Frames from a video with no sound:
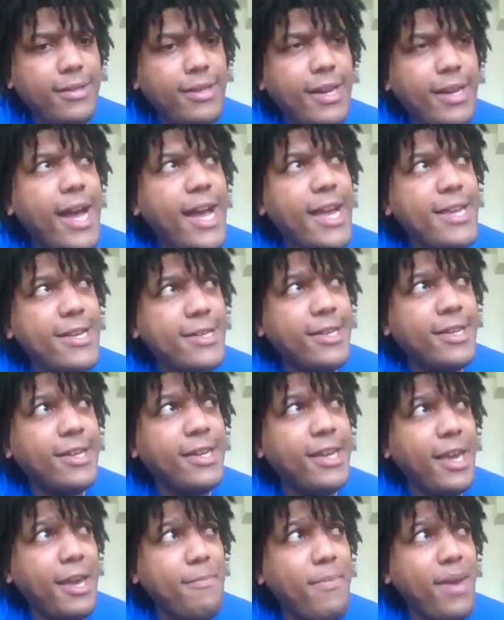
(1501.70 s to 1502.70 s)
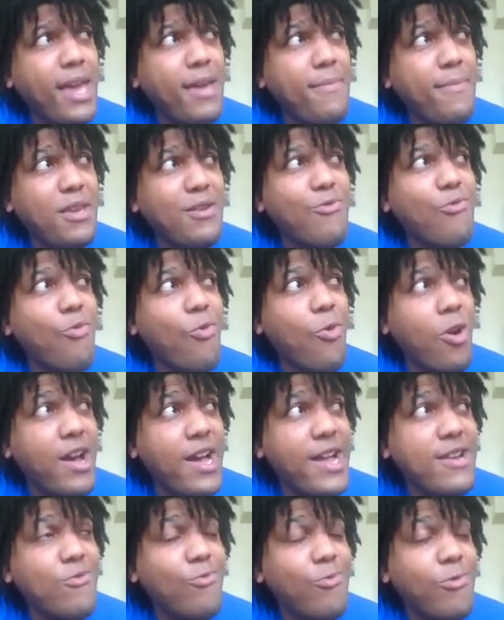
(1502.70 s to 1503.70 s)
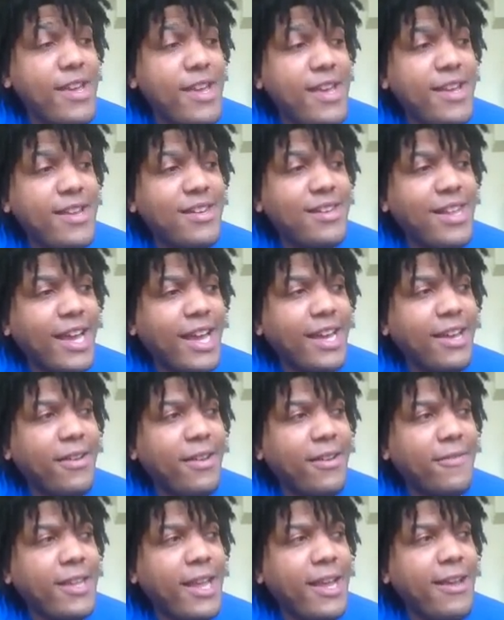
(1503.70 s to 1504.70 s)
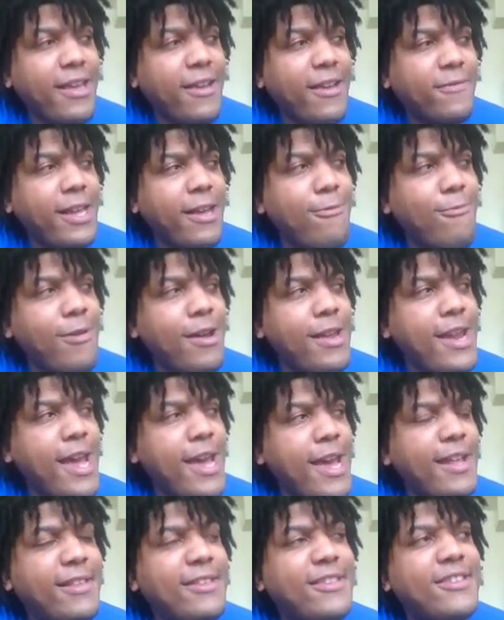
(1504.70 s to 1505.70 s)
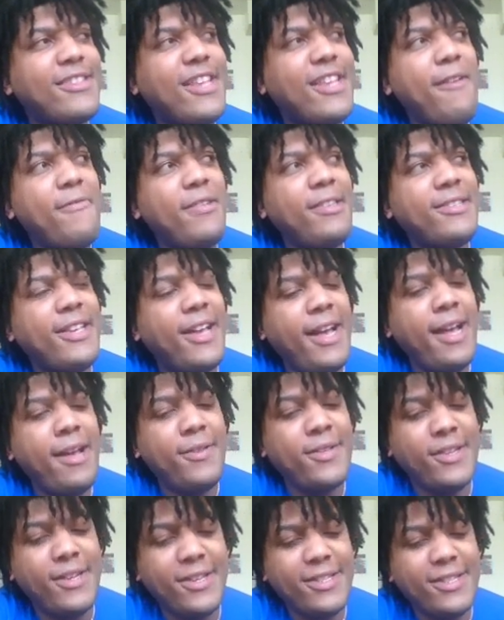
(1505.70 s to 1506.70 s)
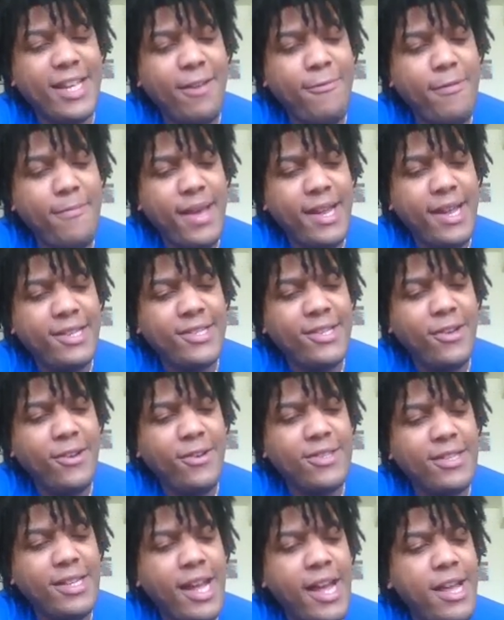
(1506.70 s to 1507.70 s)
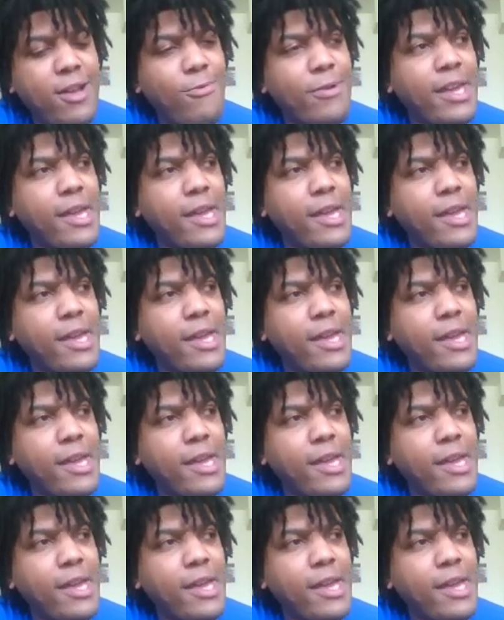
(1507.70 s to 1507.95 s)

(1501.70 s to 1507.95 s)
Nia could get maybe one win. Like, if they went at it seven times in a seven-match series, Nia would